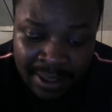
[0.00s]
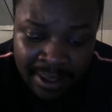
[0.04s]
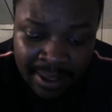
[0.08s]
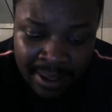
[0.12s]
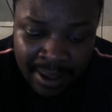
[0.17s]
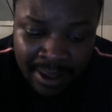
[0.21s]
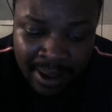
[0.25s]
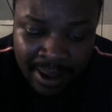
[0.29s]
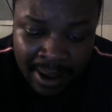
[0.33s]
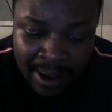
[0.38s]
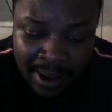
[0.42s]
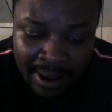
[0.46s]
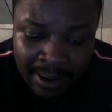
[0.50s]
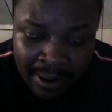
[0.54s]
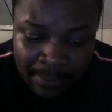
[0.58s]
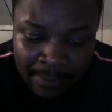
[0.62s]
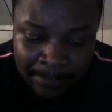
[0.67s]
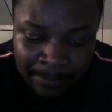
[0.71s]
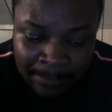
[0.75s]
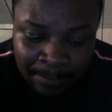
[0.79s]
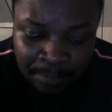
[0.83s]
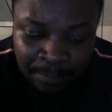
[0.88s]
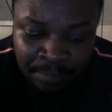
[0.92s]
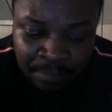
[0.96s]

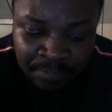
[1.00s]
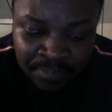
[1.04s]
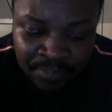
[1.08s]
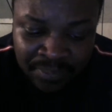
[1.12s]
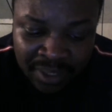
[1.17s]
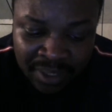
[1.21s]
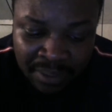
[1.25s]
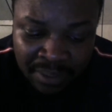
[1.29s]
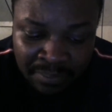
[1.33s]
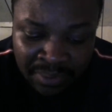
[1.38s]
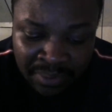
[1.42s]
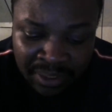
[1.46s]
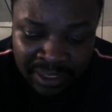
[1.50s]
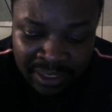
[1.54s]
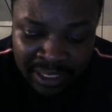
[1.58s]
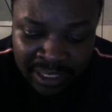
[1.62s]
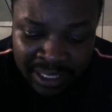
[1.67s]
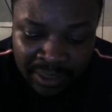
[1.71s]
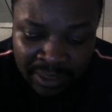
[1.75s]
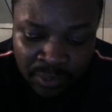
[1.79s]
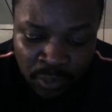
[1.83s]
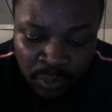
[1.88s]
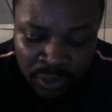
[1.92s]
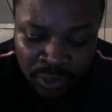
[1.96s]
Um, but
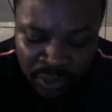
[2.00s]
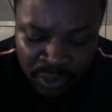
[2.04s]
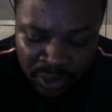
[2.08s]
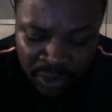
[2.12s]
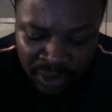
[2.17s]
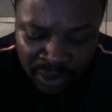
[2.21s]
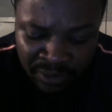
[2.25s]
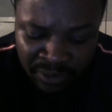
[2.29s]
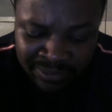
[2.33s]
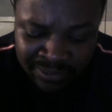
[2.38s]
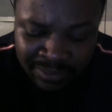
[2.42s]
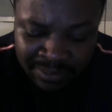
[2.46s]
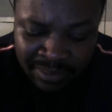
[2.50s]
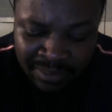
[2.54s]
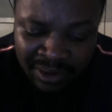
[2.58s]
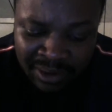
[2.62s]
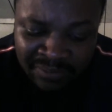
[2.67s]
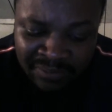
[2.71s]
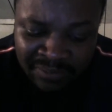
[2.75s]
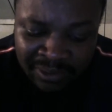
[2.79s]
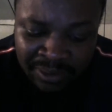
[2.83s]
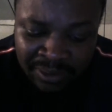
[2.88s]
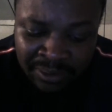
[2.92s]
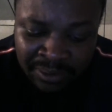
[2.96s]
like we took off the
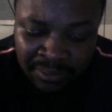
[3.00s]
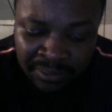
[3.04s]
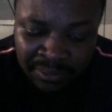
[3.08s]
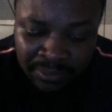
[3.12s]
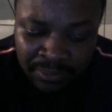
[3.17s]
muffler,